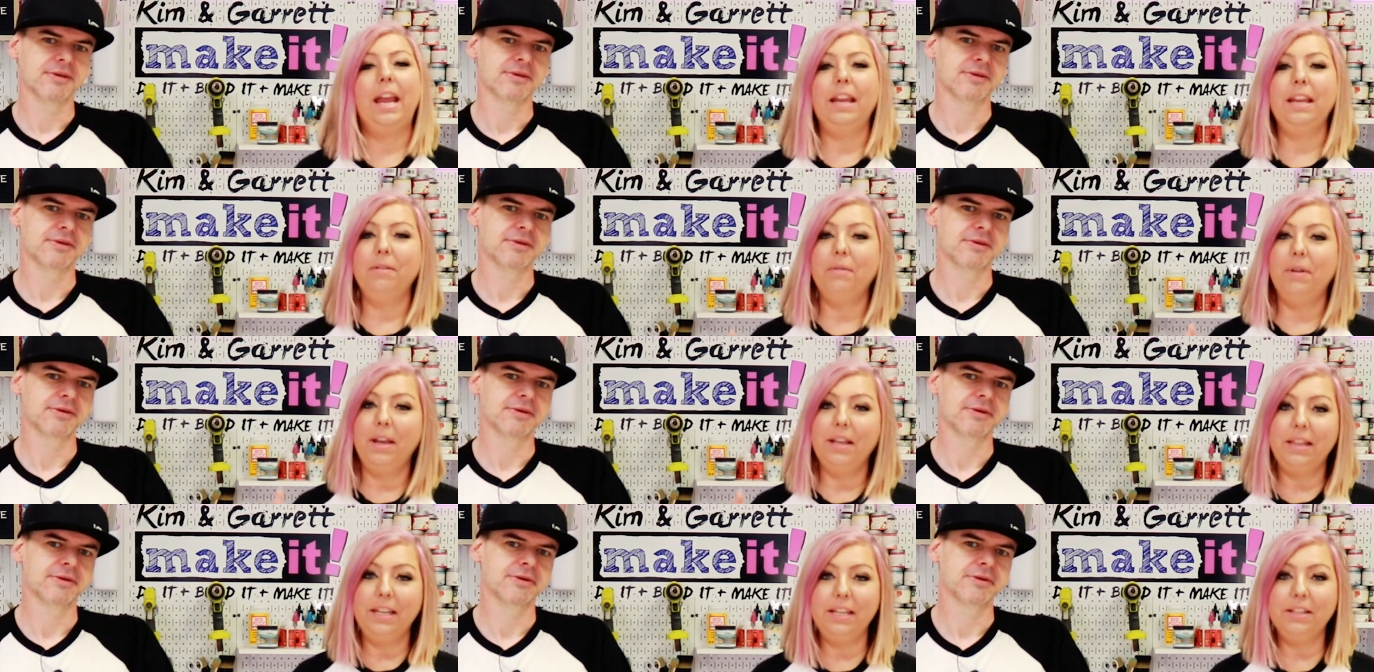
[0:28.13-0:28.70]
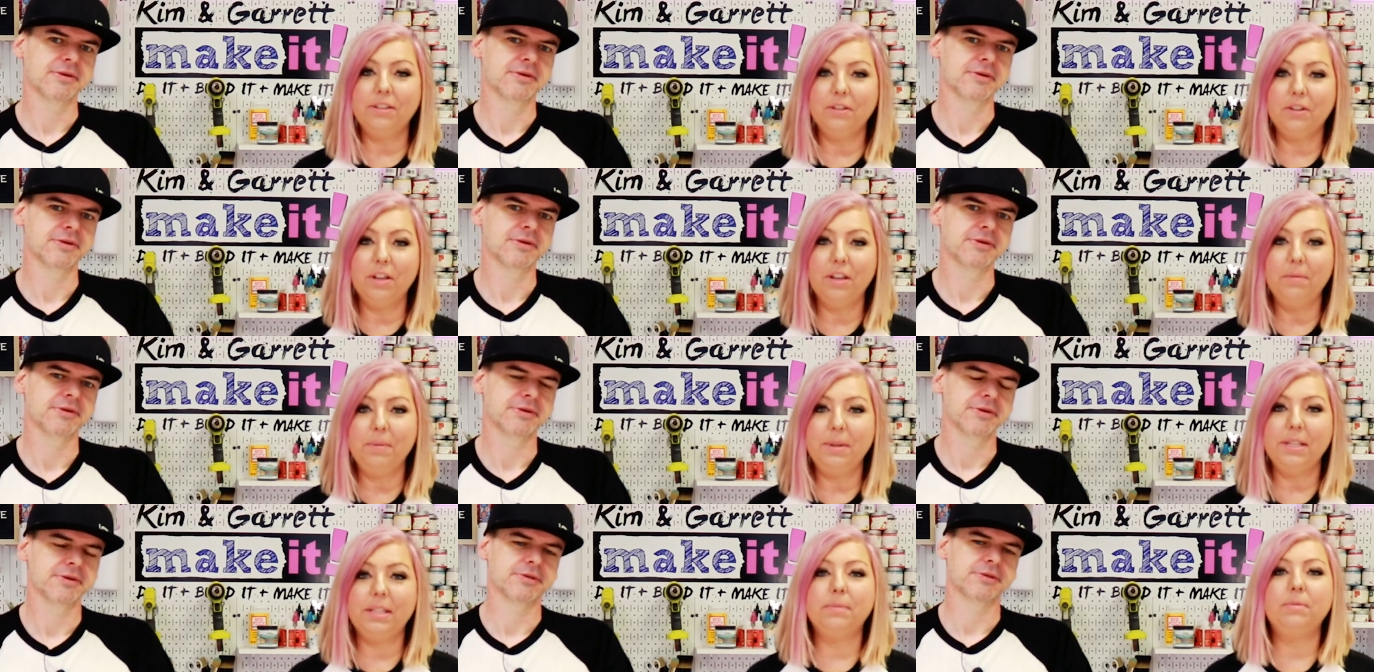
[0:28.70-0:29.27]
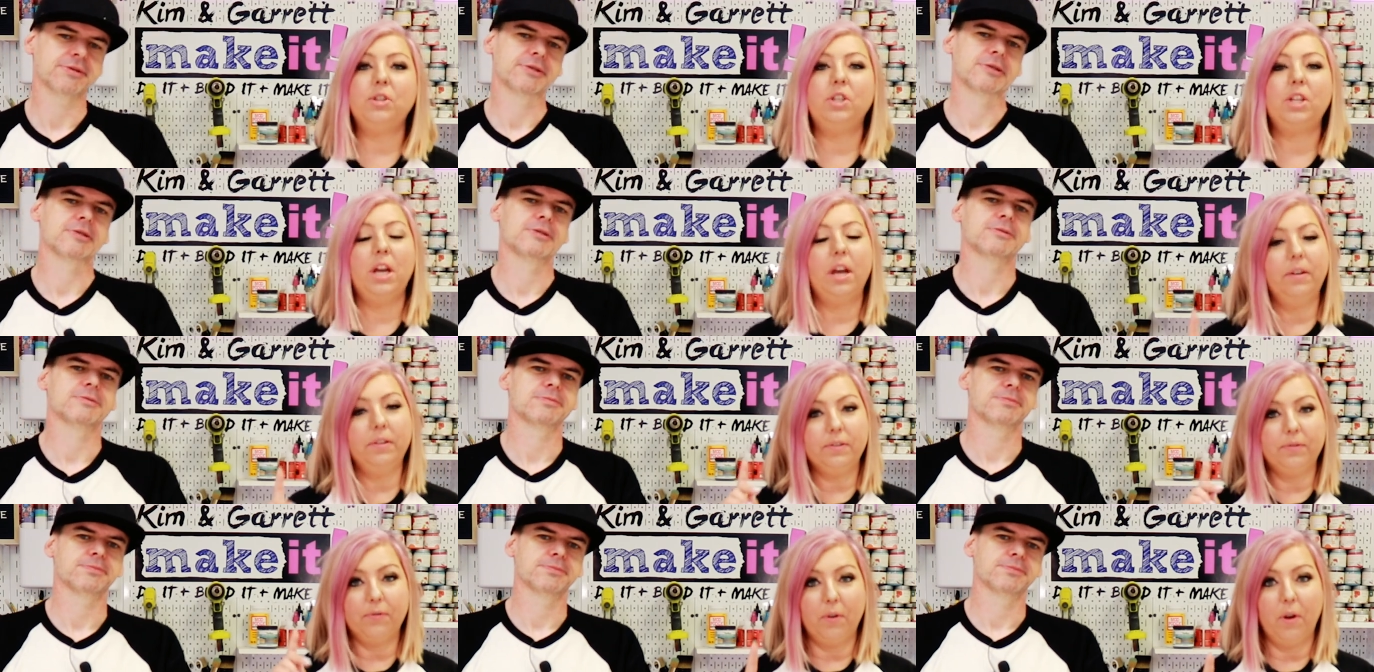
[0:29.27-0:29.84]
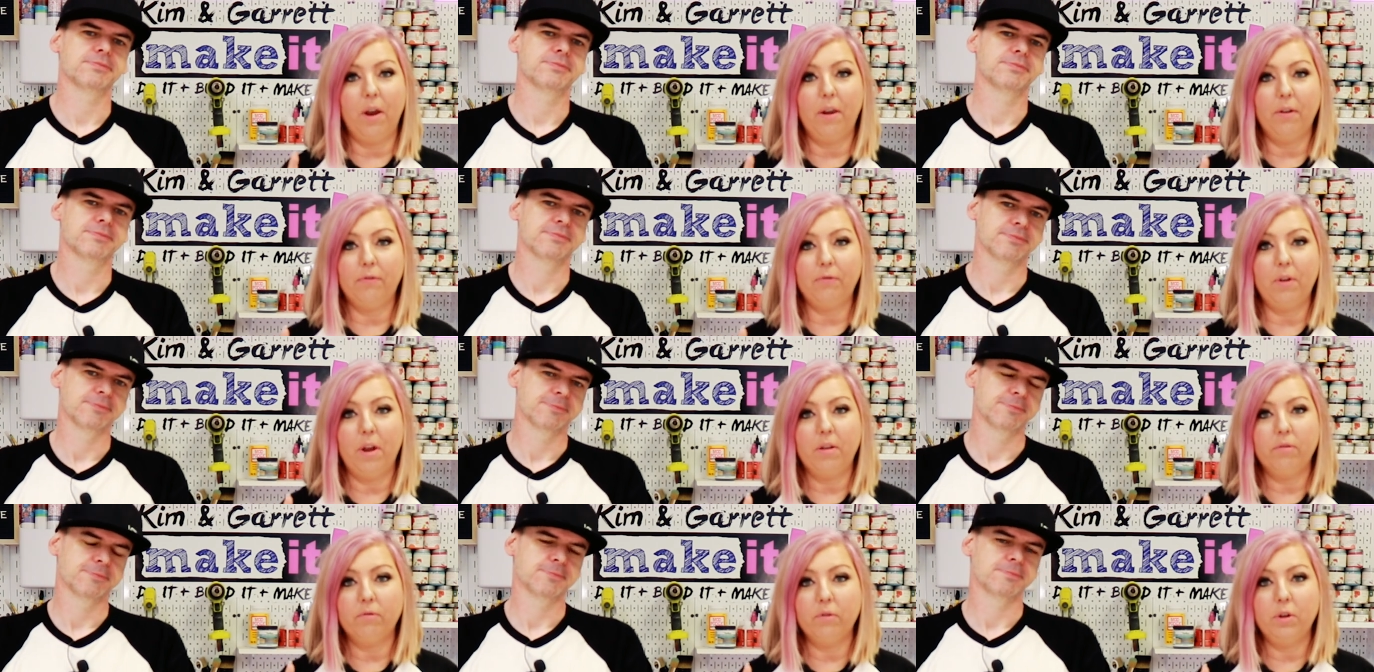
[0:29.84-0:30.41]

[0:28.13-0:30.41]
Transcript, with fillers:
Speaker 1: Anyway, these are gonna be some shelves for our front